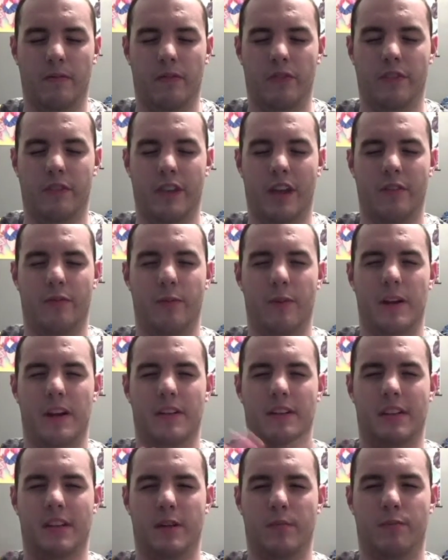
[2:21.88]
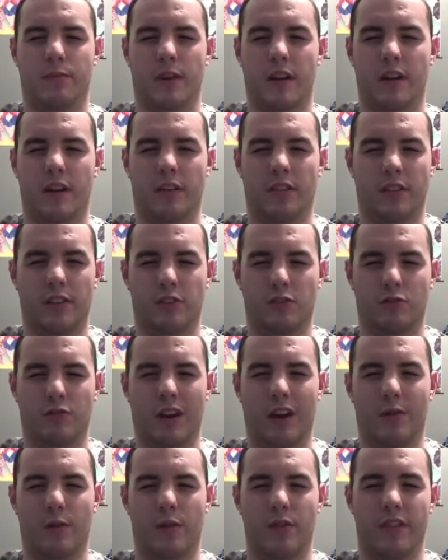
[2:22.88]
Time for me to take a break on this
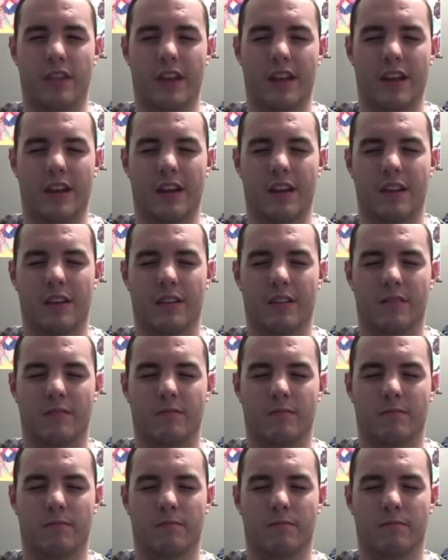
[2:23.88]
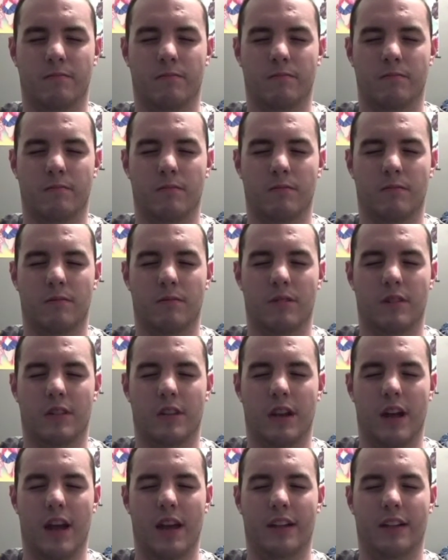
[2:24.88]
travel thing.
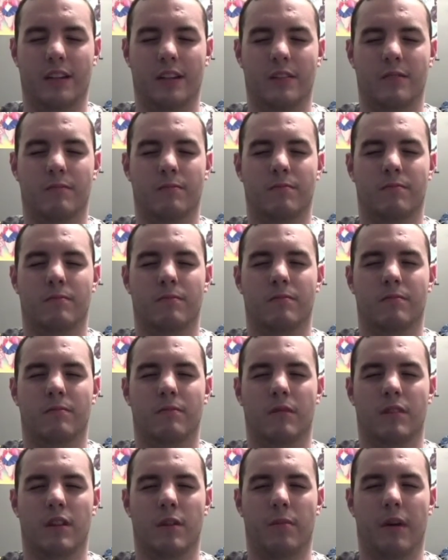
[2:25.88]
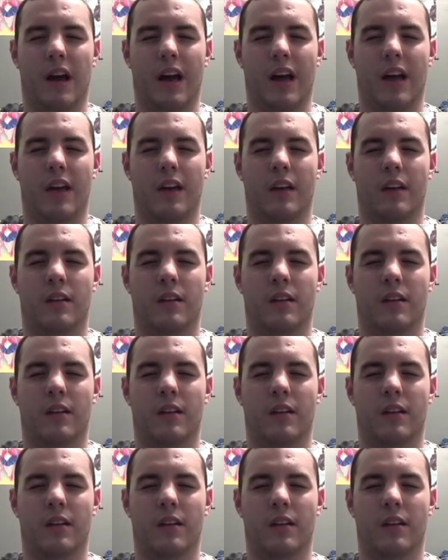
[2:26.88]
Good night. Goodbye.